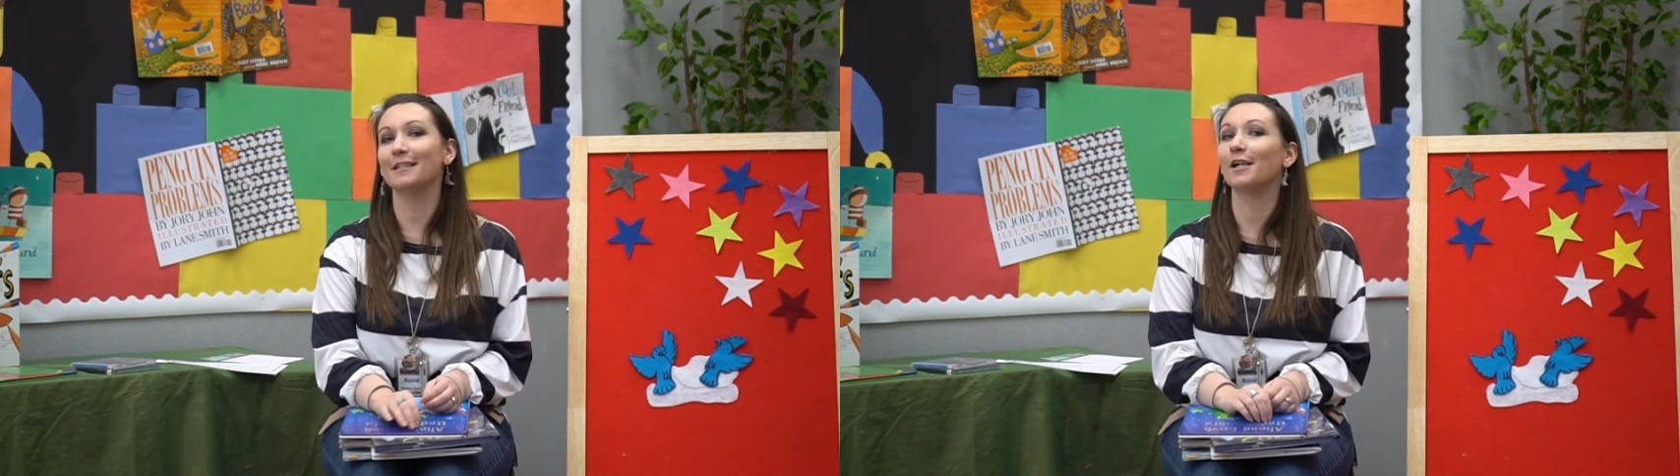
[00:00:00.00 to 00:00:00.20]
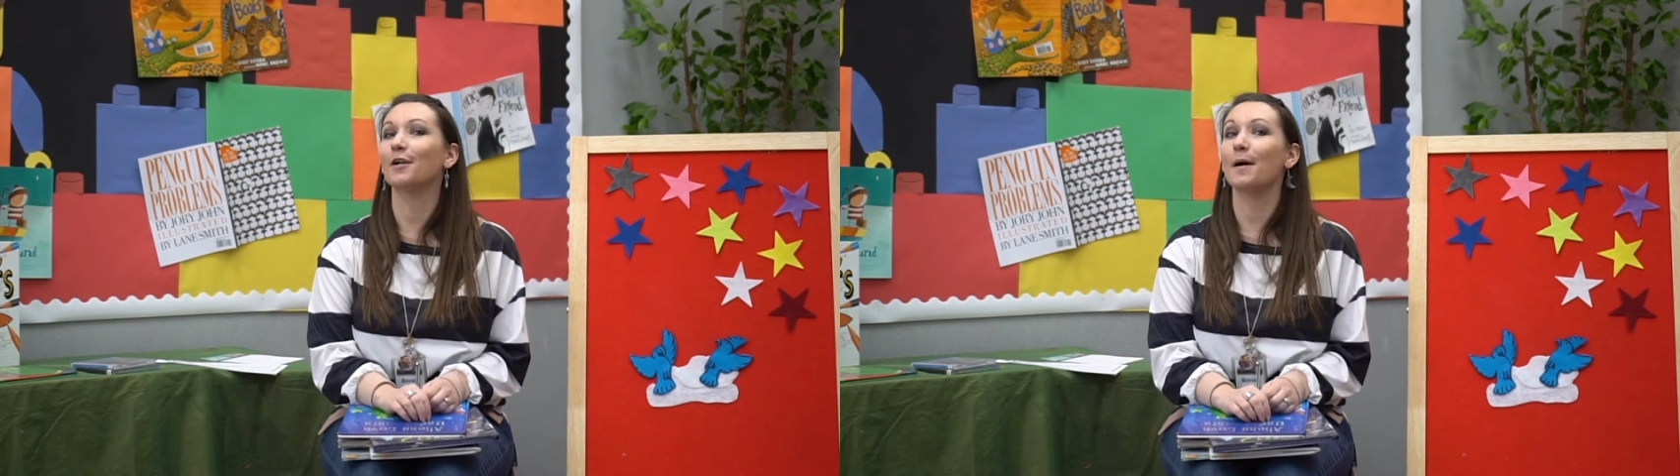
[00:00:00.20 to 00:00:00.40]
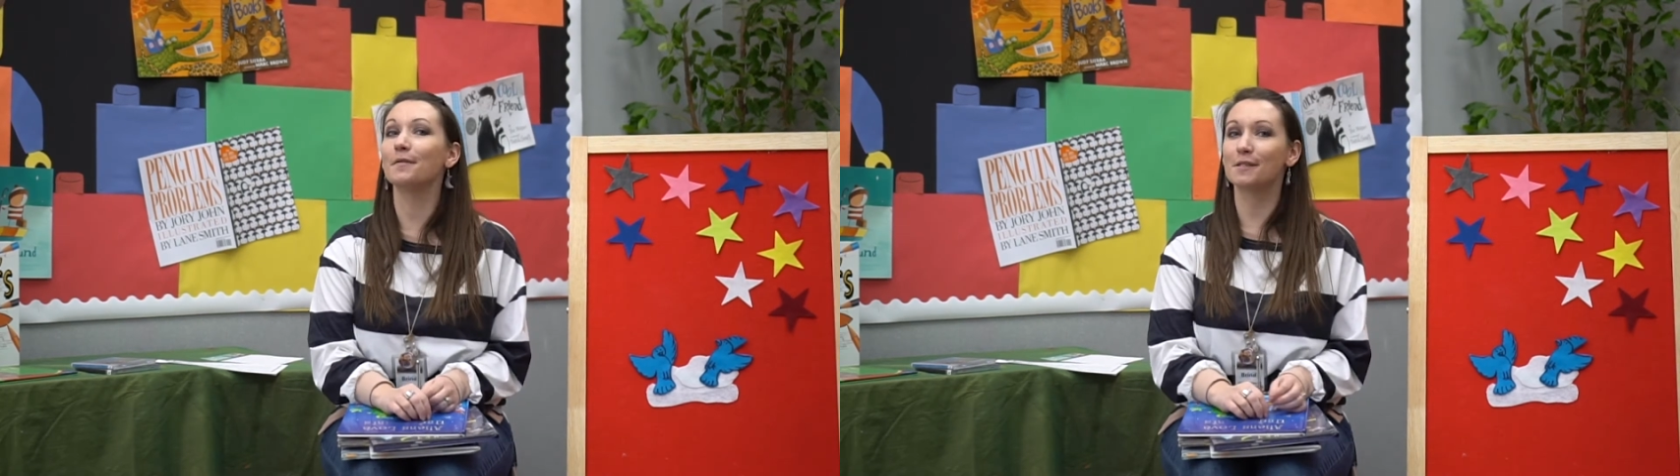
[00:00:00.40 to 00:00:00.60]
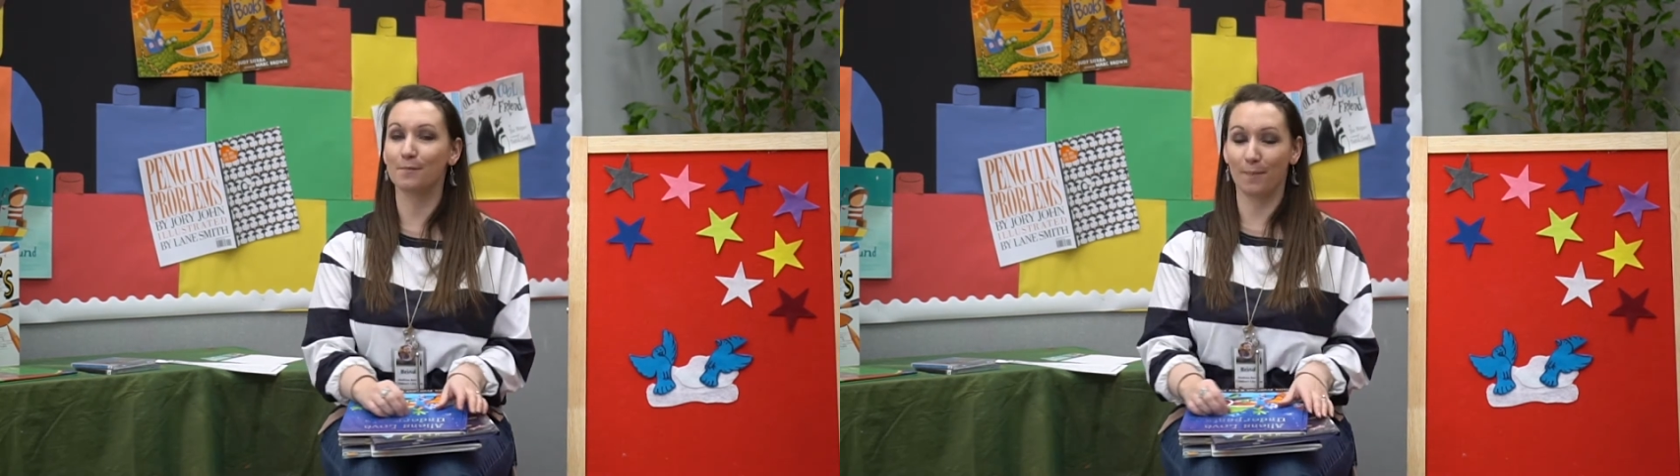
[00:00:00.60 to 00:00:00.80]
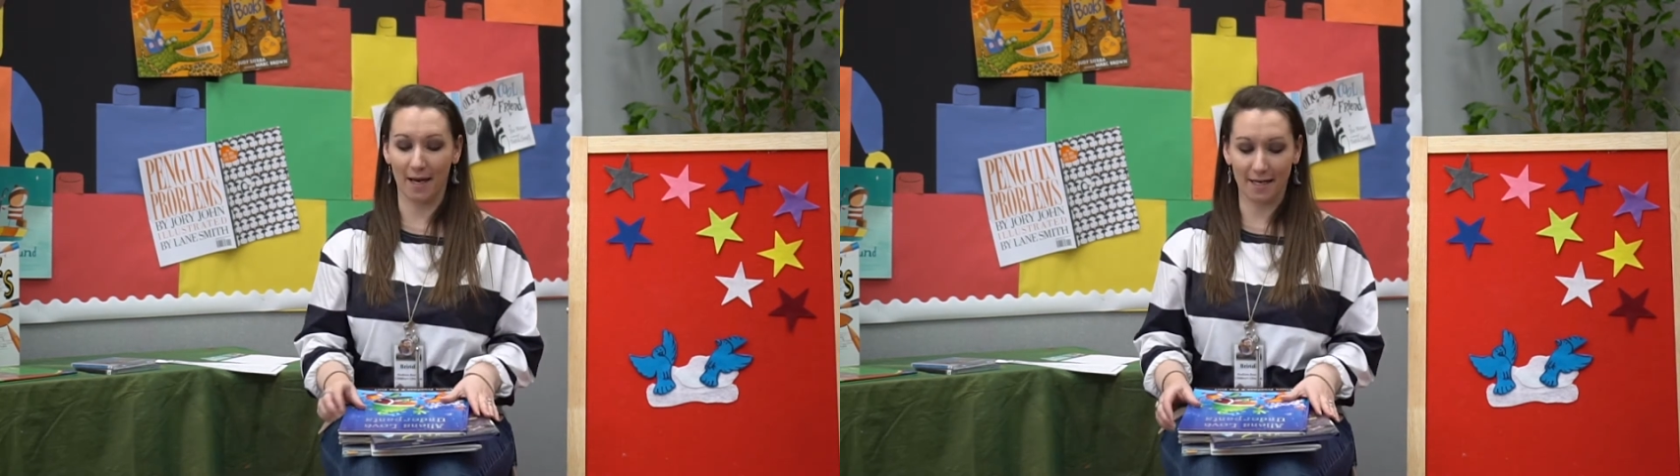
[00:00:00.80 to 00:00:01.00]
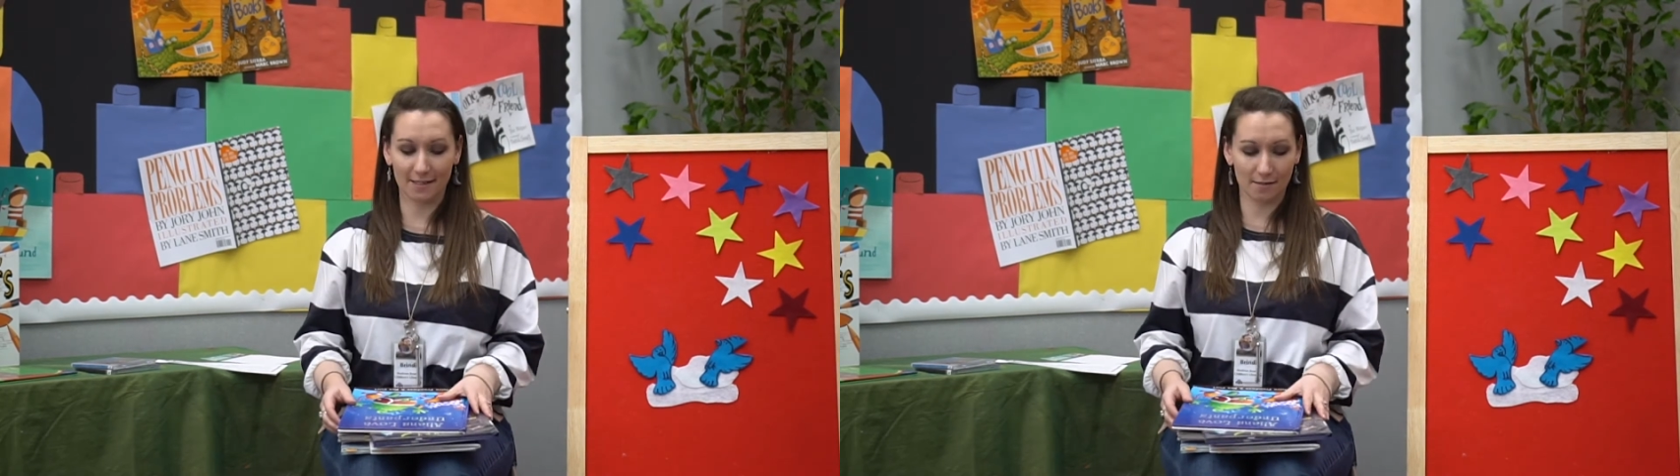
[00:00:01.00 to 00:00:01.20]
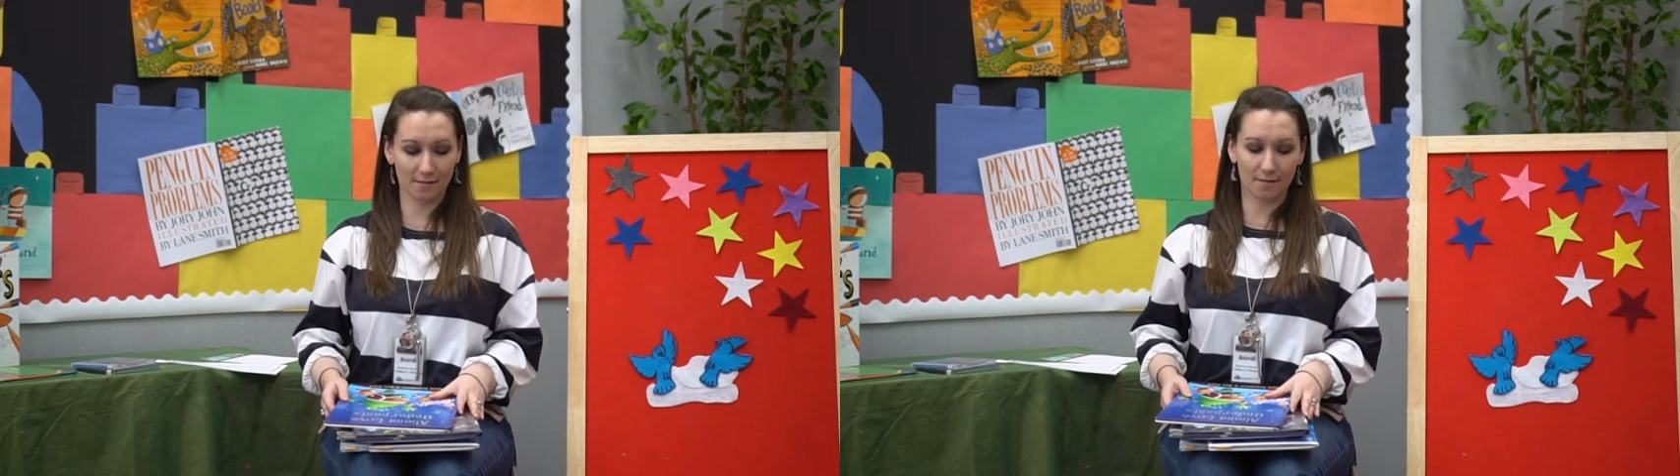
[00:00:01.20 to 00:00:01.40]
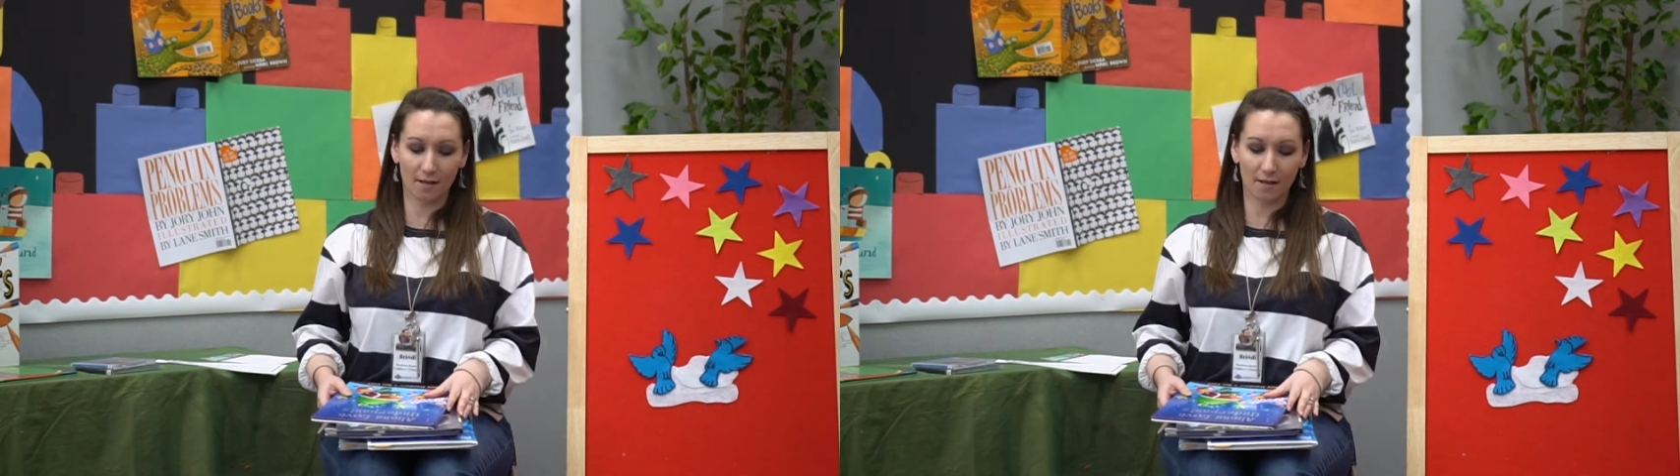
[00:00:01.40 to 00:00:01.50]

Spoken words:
to talk about space.